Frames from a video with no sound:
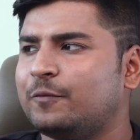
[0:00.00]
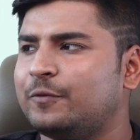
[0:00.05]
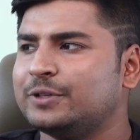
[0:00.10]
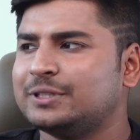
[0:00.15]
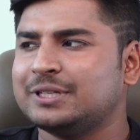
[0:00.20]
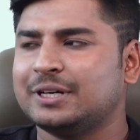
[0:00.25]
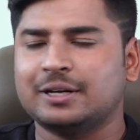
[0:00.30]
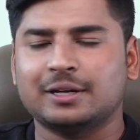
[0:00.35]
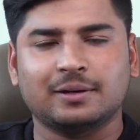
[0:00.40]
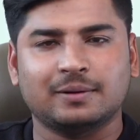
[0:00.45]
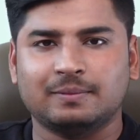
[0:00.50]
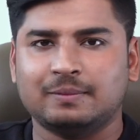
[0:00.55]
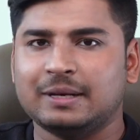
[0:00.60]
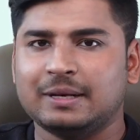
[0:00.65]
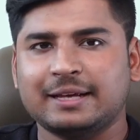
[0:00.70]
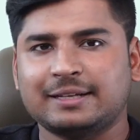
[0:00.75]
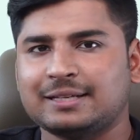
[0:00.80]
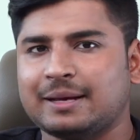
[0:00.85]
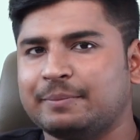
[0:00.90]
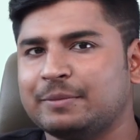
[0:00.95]
visit uh,
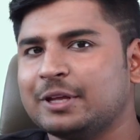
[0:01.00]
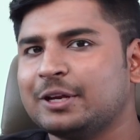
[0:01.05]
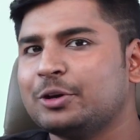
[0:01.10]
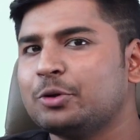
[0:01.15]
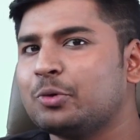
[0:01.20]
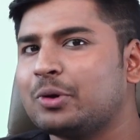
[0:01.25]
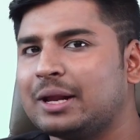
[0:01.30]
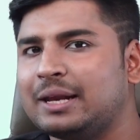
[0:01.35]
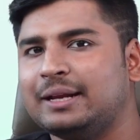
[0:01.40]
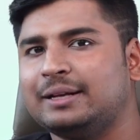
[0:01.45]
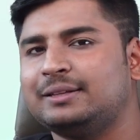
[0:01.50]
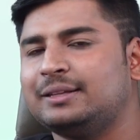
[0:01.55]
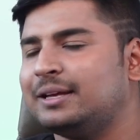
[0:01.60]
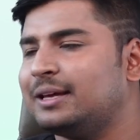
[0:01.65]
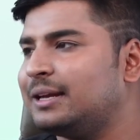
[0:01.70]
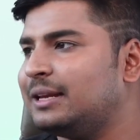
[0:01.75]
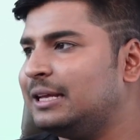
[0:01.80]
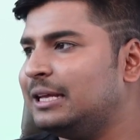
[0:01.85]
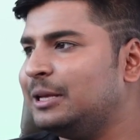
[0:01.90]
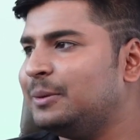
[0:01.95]
like something to collect
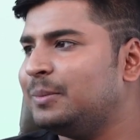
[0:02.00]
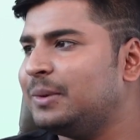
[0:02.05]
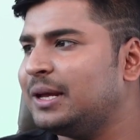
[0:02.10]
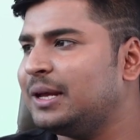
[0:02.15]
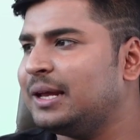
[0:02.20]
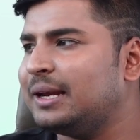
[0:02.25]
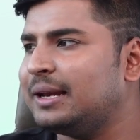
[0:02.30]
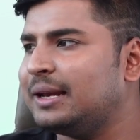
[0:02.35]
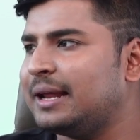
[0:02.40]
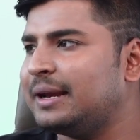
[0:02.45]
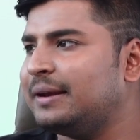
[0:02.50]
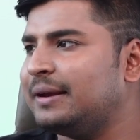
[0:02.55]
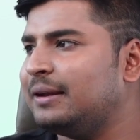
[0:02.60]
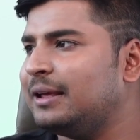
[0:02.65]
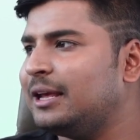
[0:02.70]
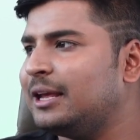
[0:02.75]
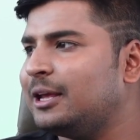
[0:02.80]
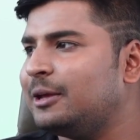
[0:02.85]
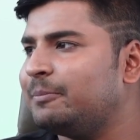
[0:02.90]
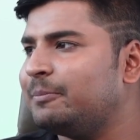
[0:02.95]
their email and
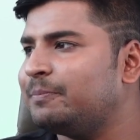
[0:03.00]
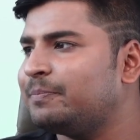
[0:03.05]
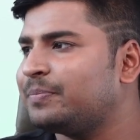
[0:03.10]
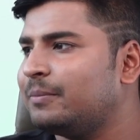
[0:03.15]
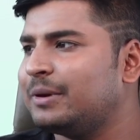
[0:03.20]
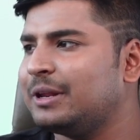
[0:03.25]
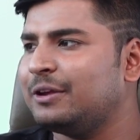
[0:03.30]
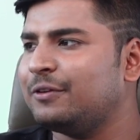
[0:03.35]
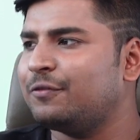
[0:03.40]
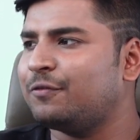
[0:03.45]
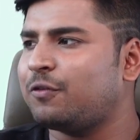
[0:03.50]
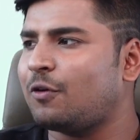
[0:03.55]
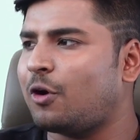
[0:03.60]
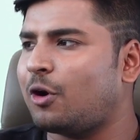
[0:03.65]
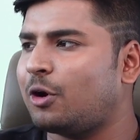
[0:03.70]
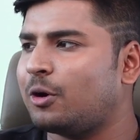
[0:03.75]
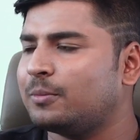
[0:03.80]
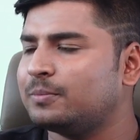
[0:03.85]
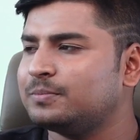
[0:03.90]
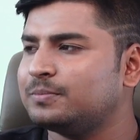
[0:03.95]
name, brief
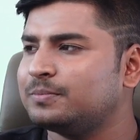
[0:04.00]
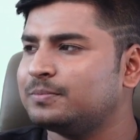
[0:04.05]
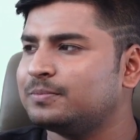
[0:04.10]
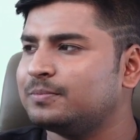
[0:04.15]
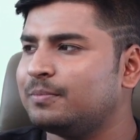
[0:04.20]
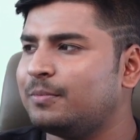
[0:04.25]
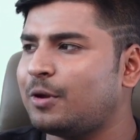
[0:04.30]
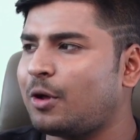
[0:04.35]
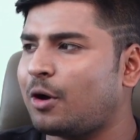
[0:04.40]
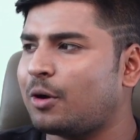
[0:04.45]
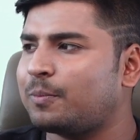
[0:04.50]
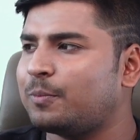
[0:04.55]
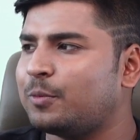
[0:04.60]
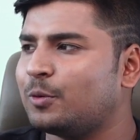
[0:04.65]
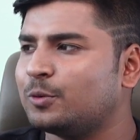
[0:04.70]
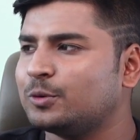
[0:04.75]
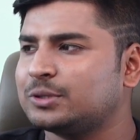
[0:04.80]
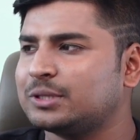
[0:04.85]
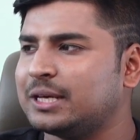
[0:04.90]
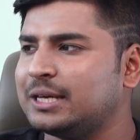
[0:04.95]
form, blog
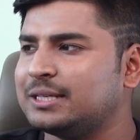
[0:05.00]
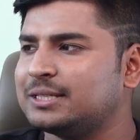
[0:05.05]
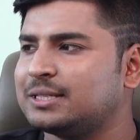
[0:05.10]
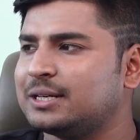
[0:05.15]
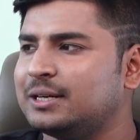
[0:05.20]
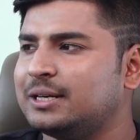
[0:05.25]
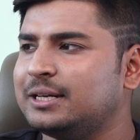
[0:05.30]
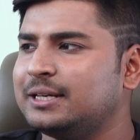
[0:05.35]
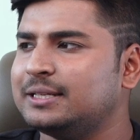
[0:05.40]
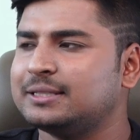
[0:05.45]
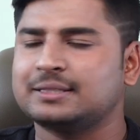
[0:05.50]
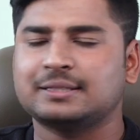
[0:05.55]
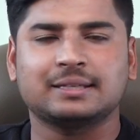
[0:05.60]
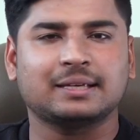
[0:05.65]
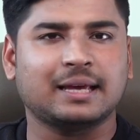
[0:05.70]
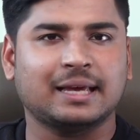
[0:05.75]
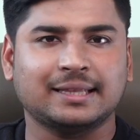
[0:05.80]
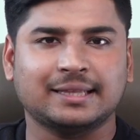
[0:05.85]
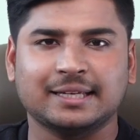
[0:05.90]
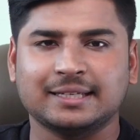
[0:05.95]
post, case studies,
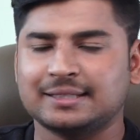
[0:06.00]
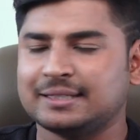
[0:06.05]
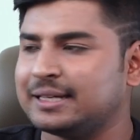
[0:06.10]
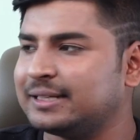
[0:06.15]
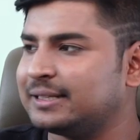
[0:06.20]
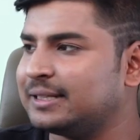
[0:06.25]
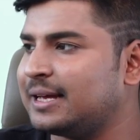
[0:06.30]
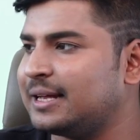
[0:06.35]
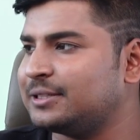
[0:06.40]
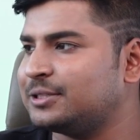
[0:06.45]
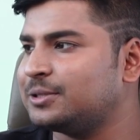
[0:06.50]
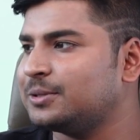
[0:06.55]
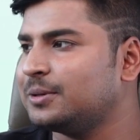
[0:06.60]
and things like that.